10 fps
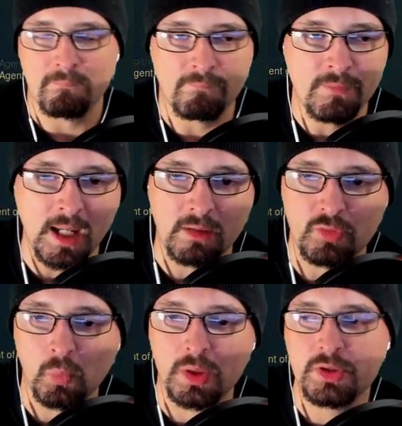Now, if you
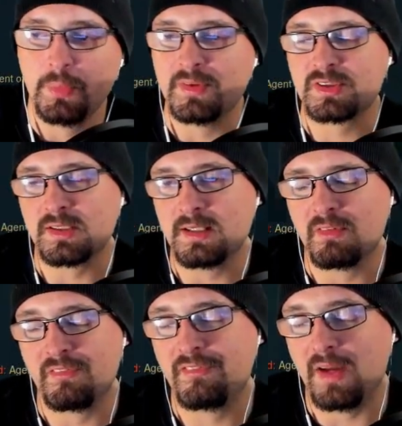want to do this
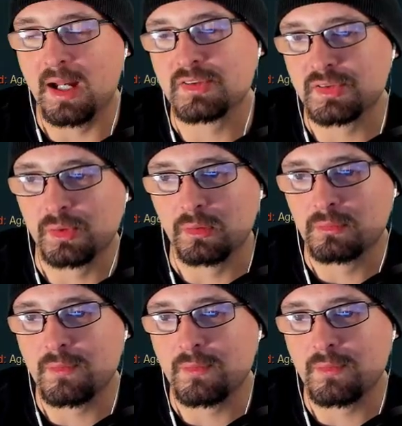even faster,